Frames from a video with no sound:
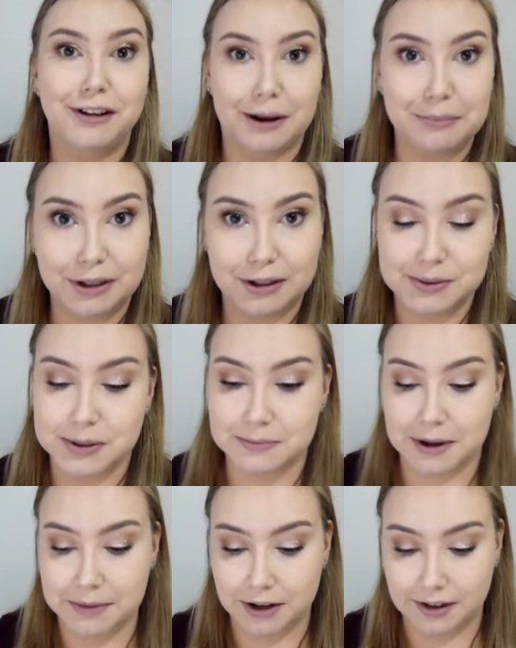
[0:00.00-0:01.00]
up close with my
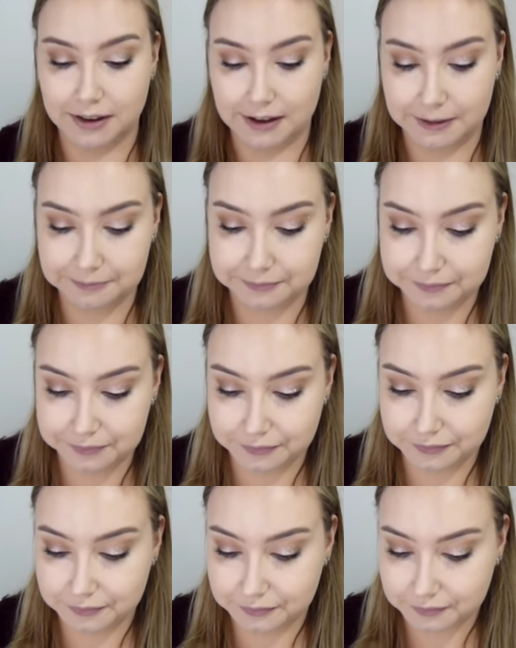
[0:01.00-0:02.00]
mirror there
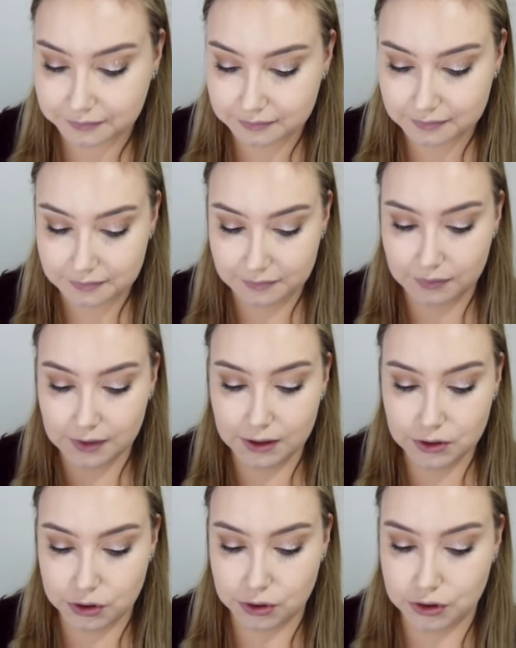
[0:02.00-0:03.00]

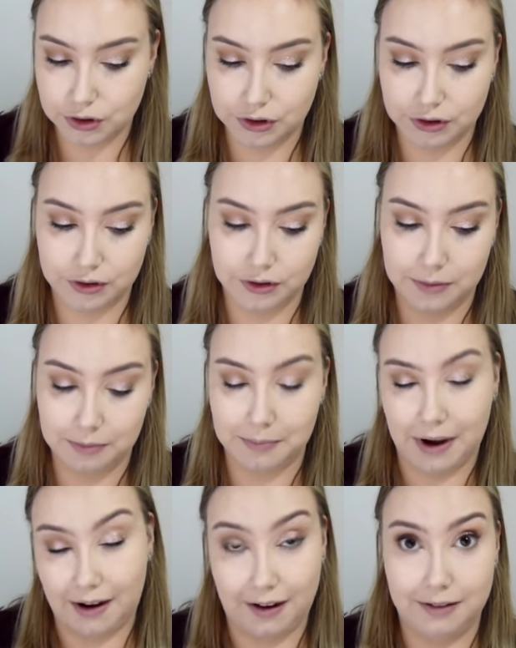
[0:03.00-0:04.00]
to do
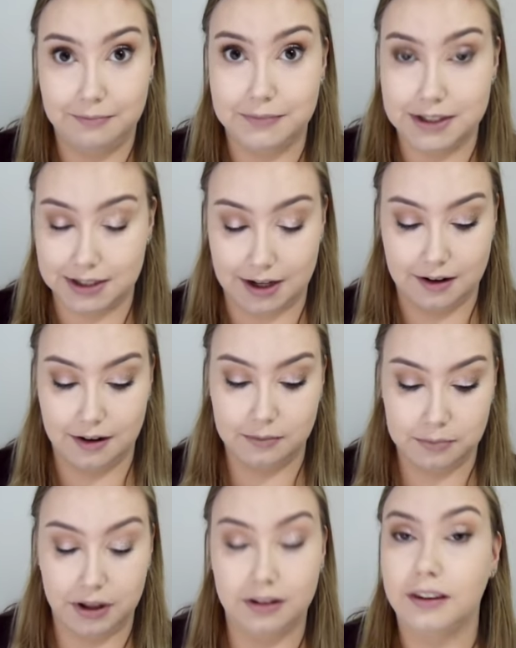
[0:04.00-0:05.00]
my mascara
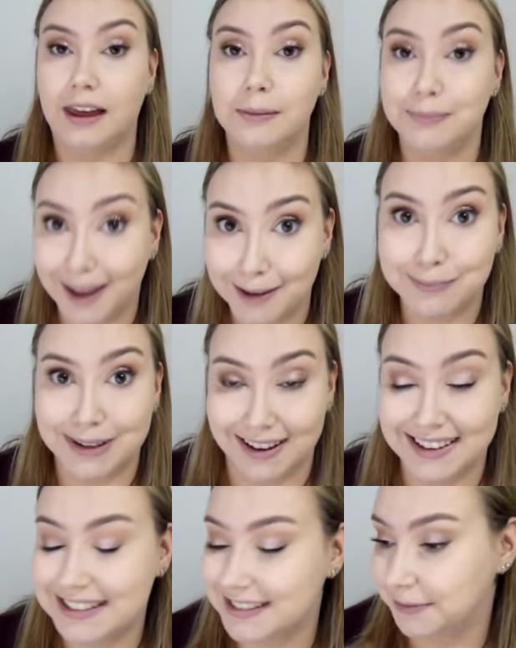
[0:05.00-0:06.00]
because I'm that
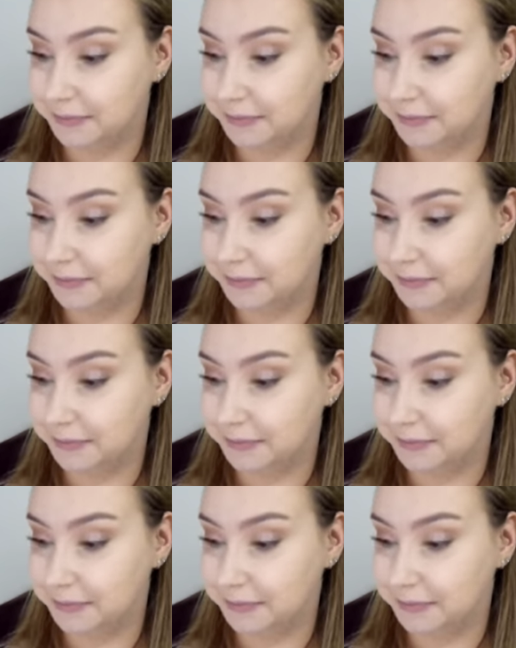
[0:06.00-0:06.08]
blind.